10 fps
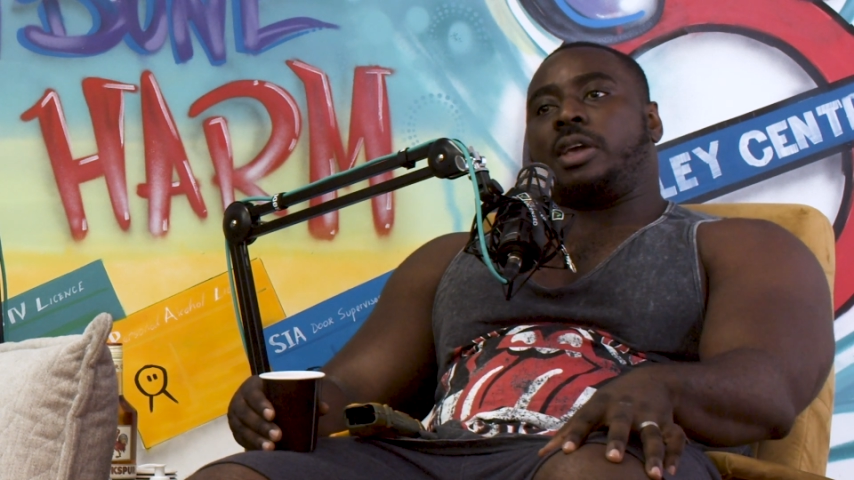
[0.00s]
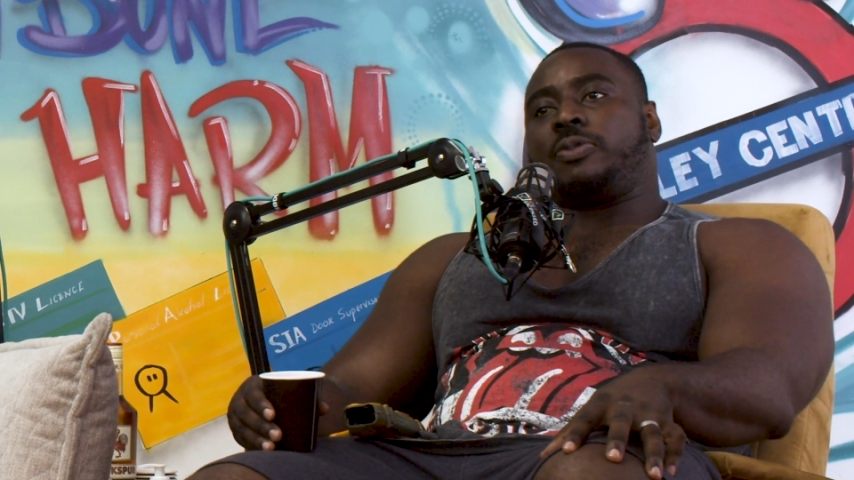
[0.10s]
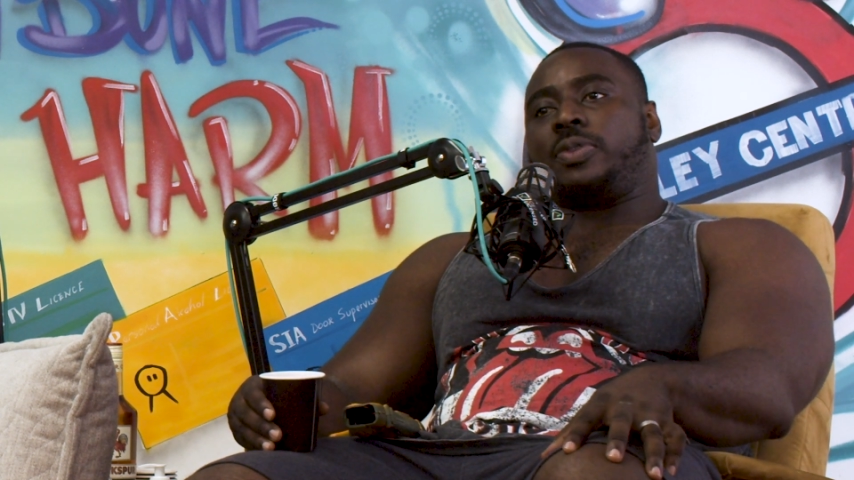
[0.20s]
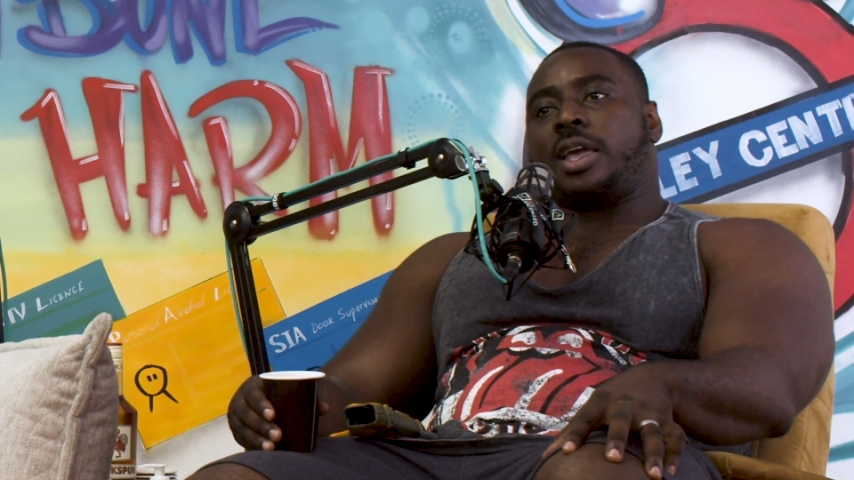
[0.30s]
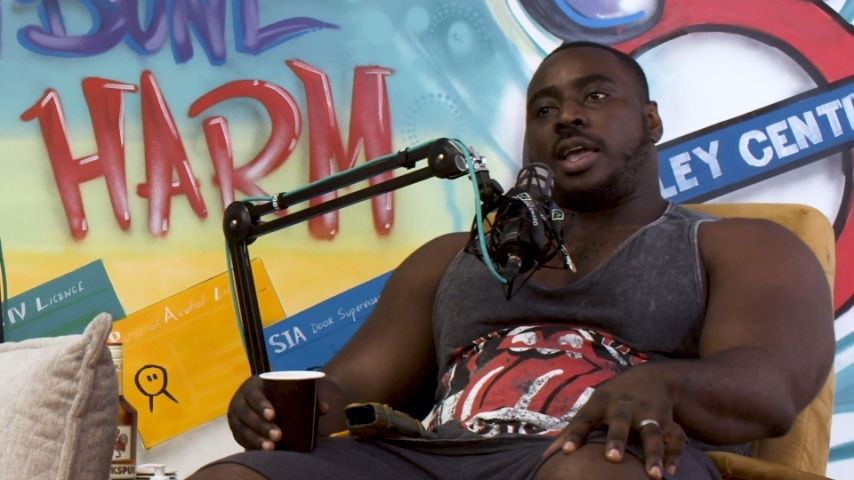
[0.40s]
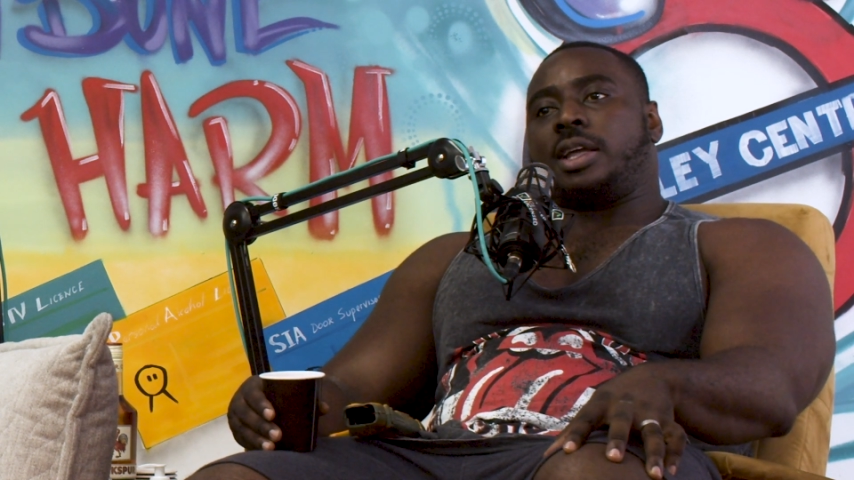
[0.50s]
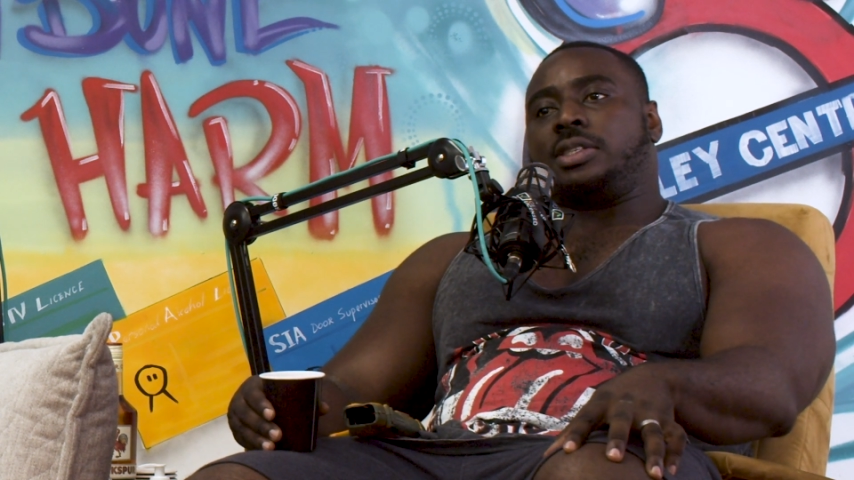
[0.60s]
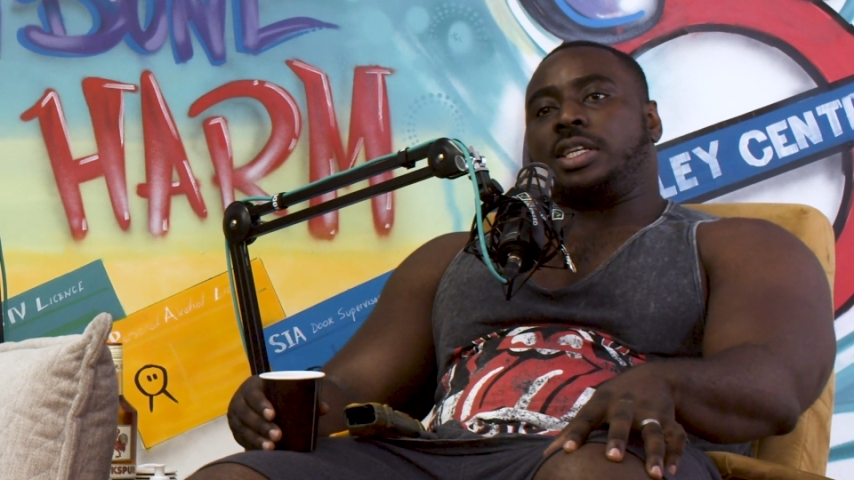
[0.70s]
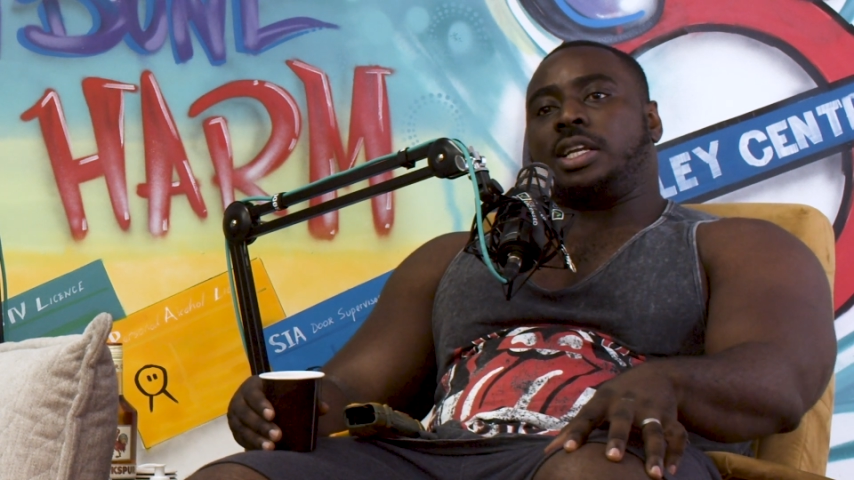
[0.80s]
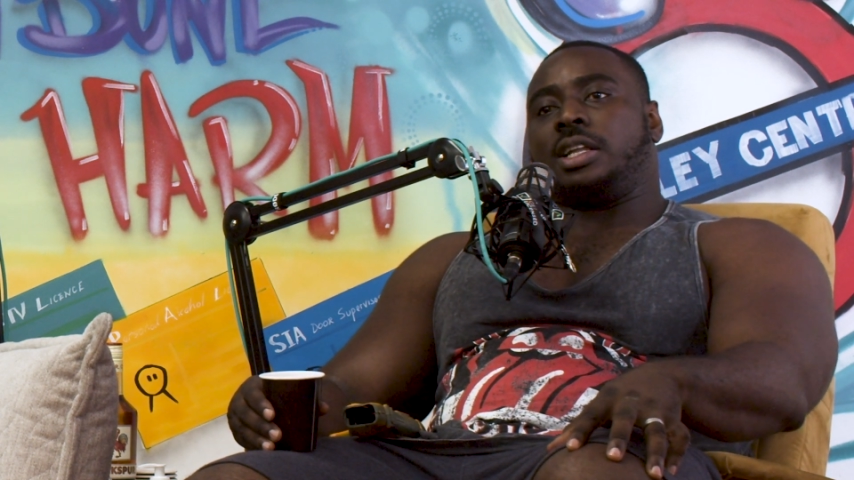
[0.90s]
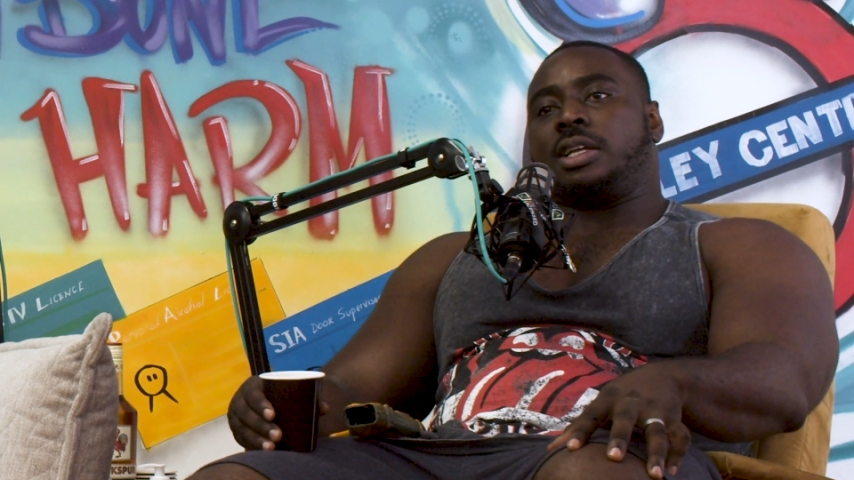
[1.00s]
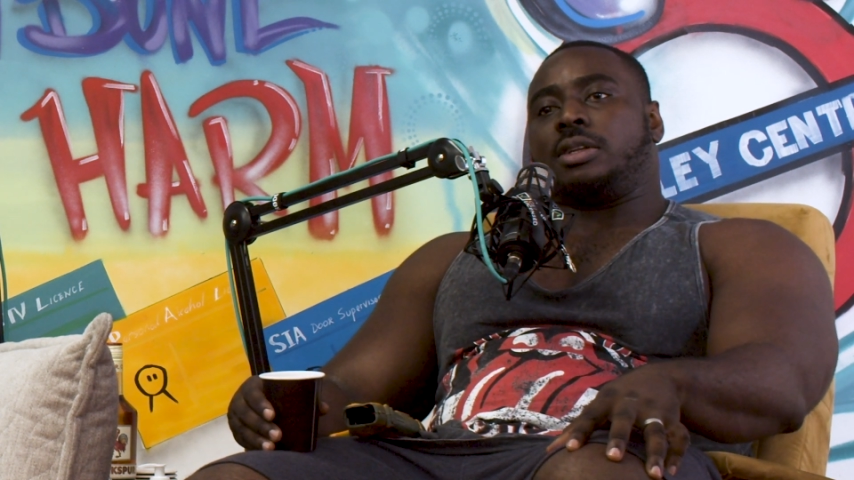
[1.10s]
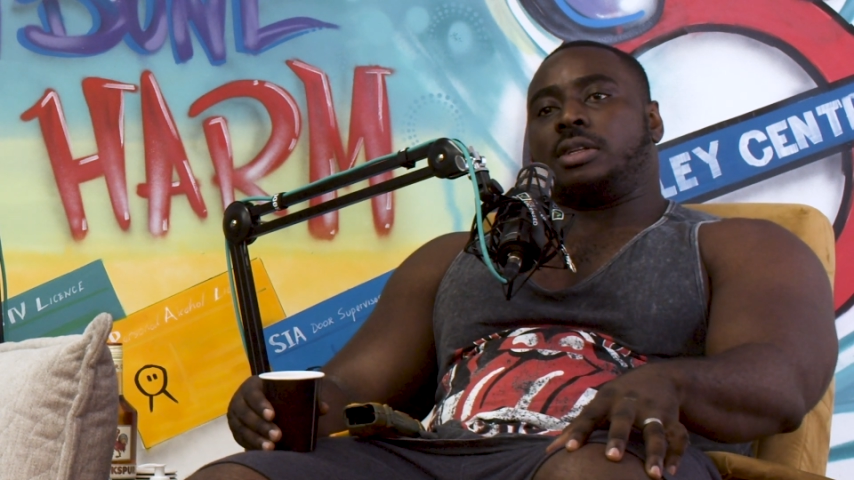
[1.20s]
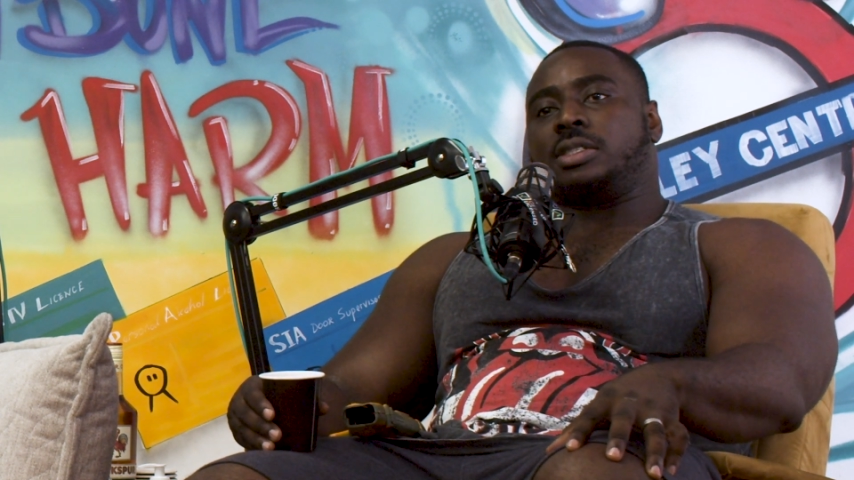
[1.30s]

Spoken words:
if they're dealing,